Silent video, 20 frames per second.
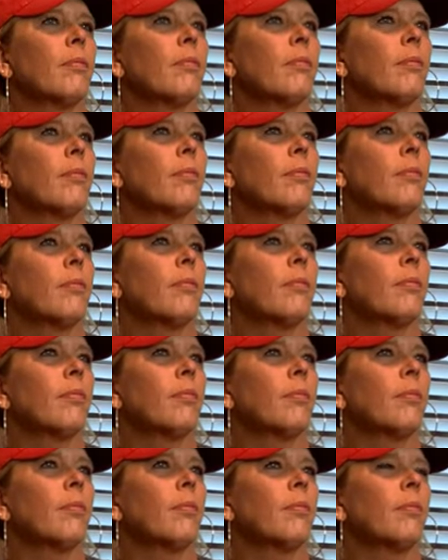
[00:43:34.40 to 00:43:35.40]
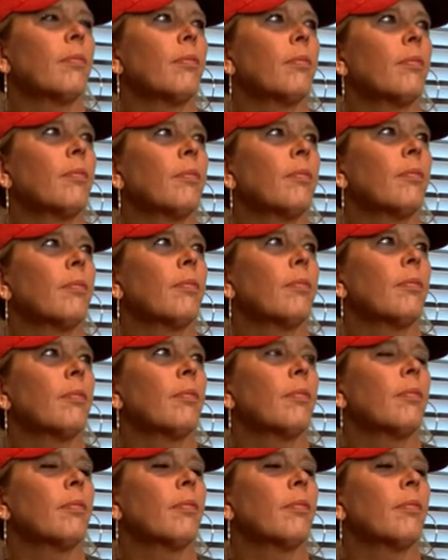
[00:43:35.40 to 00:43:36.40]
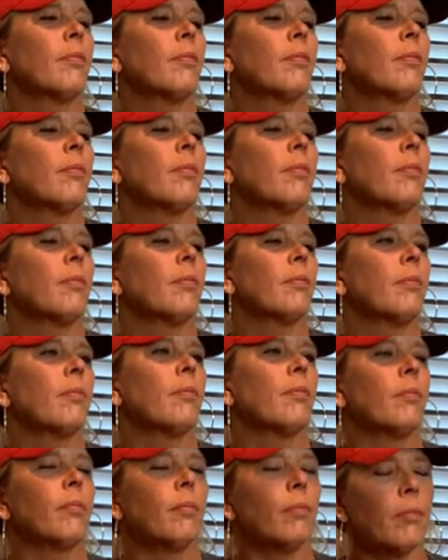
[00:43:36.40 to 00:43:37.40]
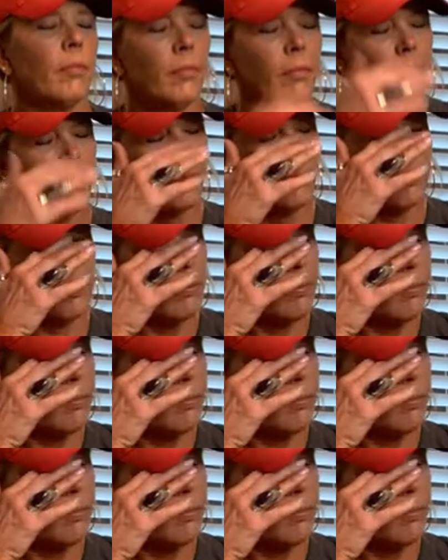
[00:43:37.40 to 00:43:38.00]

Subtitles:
This person isn't speaking.